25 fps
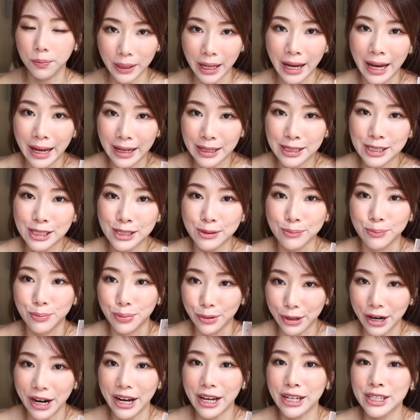blush
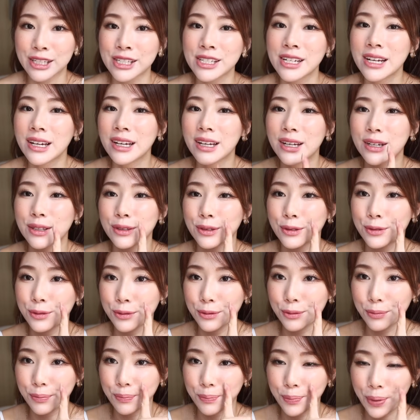brush
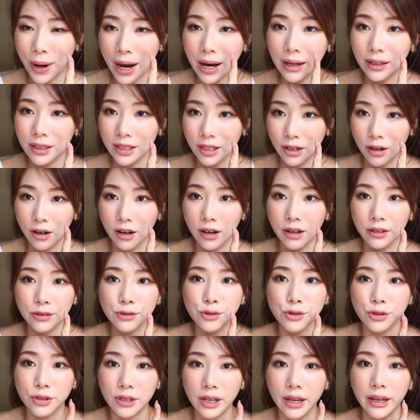to pile it
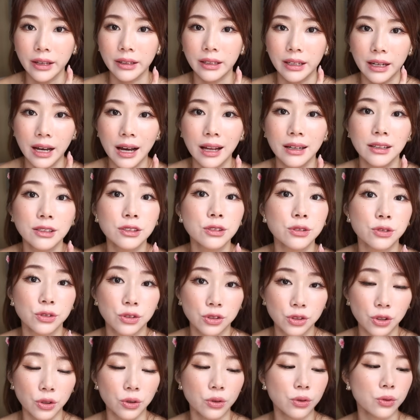on to get the color to
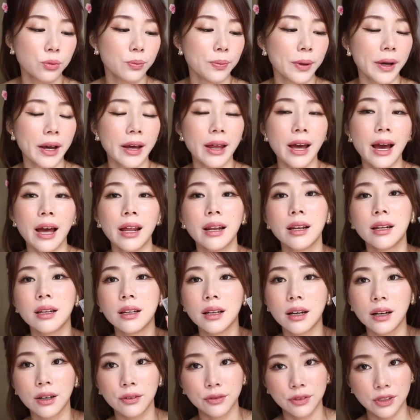show. But I
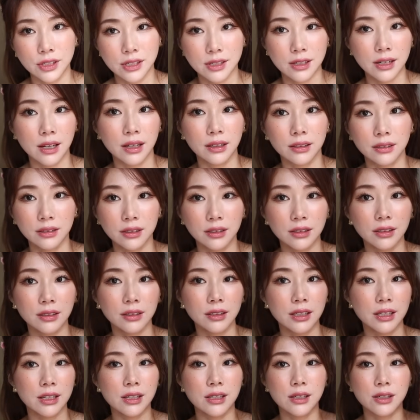love this
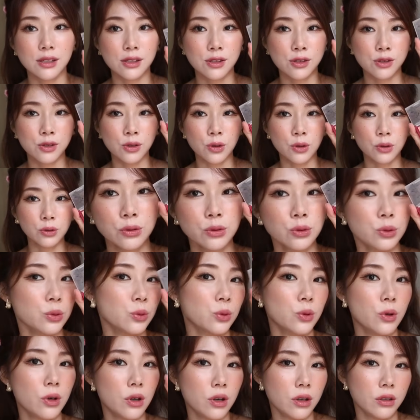color. It is so
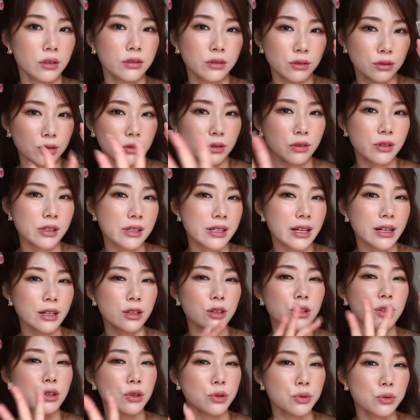noir, you know, it's like
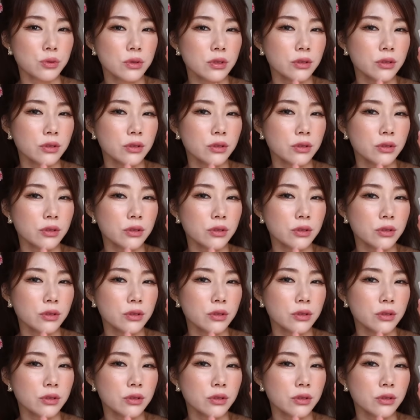nude